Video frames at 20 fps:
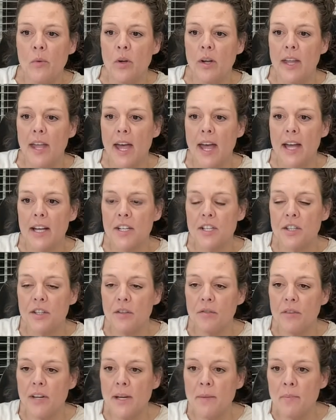will catch
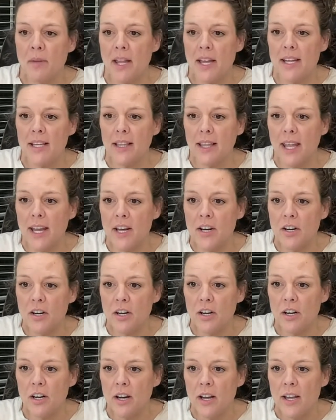the replay
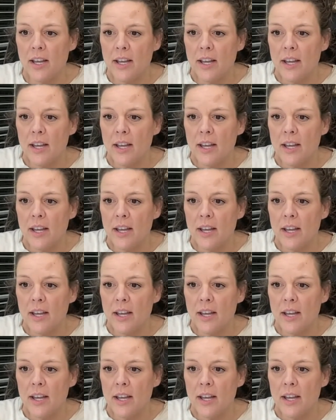later.